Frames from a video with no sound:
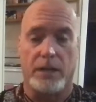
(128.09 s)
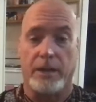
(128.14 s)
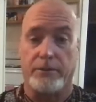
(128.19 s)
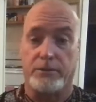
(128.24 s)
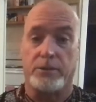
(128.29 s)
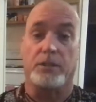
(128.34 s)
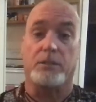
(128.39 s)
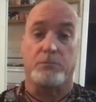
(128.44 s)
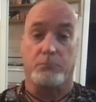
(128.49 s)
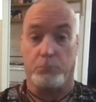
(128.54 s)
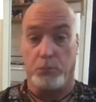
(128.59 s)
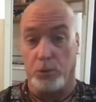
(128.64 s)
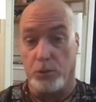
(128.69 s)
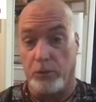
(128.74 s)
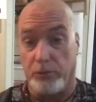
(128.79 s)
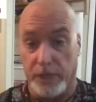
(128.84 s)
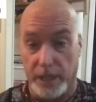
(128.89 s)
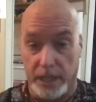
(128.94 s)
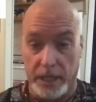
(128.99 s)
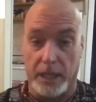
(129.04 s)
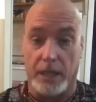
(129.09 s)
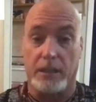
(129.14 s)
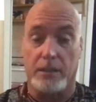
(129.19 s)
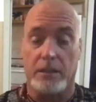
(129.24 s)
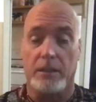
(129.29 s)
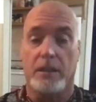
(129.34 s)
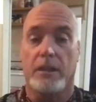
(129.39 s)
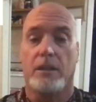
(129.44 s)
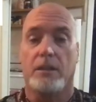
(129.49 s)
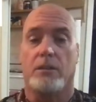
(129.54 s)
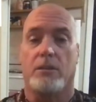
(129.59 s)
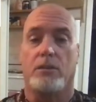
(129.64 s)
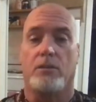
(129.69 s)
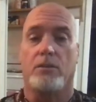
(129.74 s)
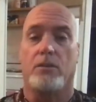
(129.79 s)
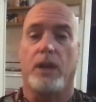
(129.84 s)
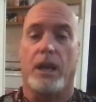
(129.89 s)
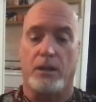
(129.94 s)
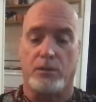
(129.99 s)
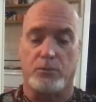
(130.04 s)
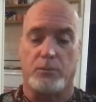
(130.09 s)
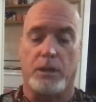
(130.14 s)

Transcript: I've just moved again to the new house.